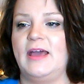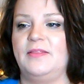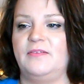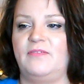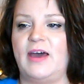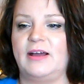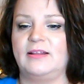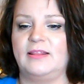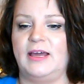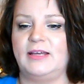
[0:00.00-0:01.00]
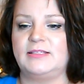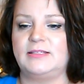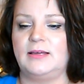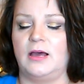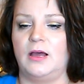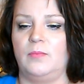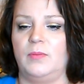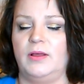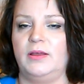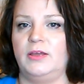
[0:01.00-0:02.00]
and the fact that,
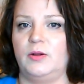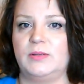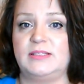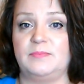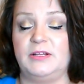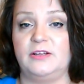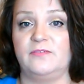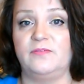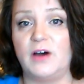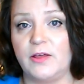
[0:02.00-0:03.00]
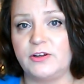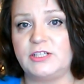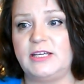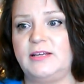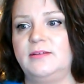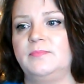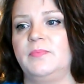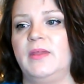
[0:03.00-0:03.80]
it's something their father did,